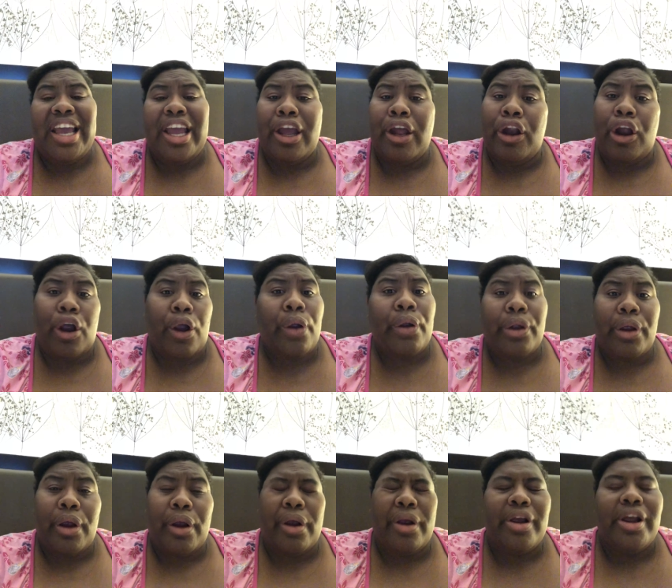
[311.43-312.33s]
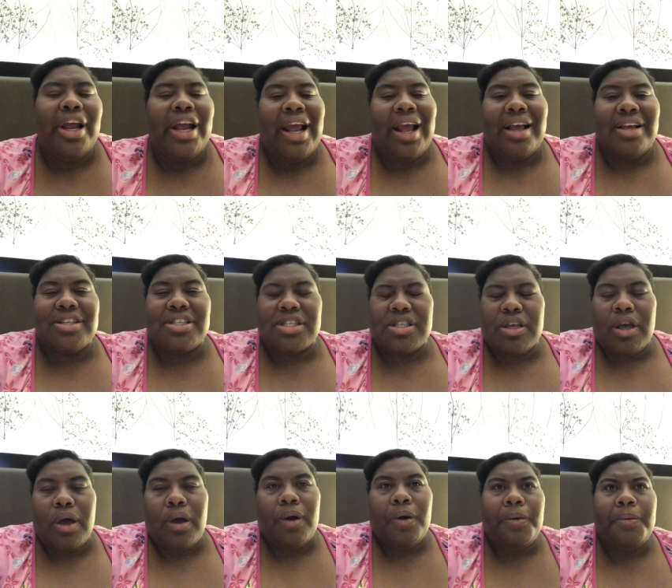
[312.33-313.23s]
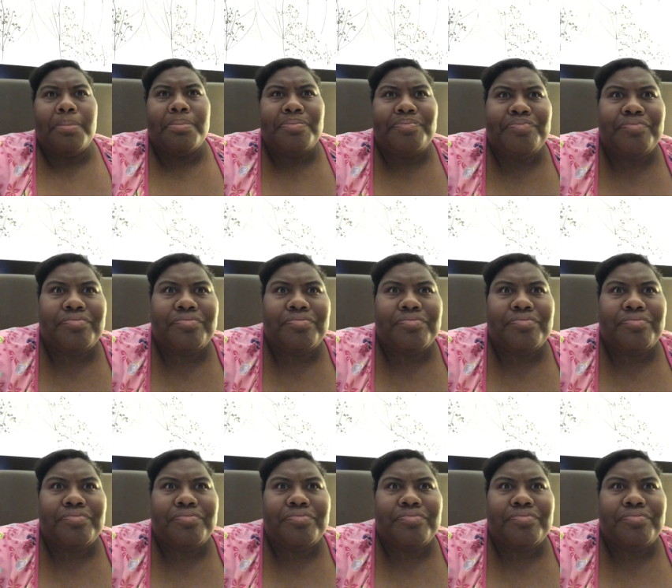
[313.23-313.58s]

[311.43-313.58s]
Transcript: and hurt her. So